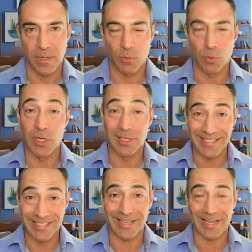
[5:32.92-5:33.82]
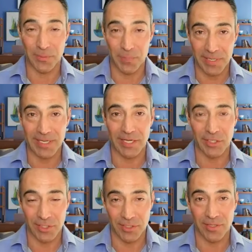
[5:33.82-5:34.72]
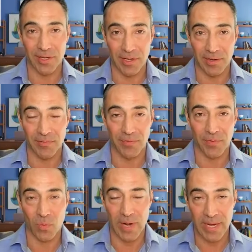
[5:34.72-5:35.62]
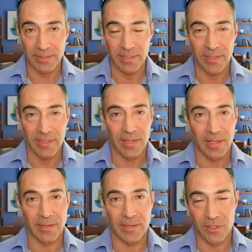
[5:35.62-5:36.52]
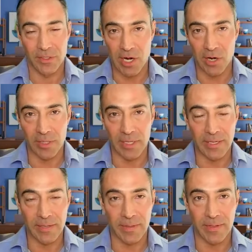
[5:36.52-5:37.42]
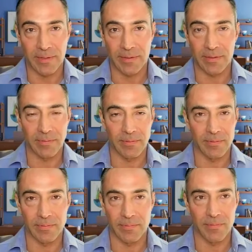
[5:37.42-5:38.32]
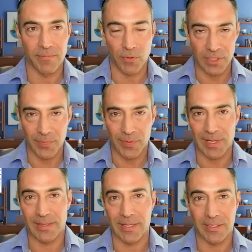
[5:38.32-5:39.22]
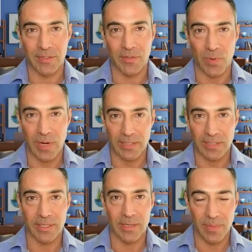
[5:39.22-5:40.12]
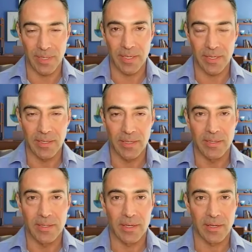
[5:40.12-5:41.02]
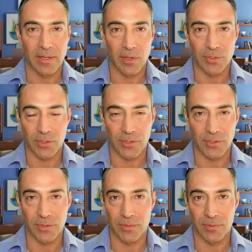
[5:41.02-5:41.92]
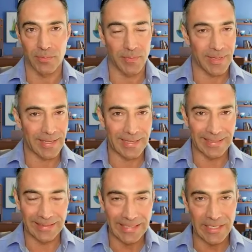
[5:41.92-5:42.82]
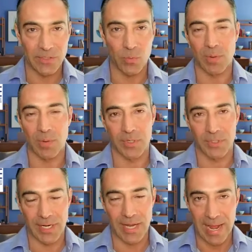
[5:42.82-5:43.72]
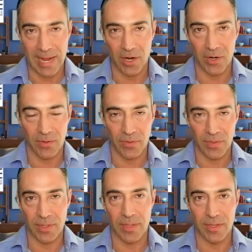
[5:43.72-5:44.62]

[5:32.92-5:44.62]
realistic expectation of the rate, and generally for something like this, the rate is going to be closer to at least 1% higher than that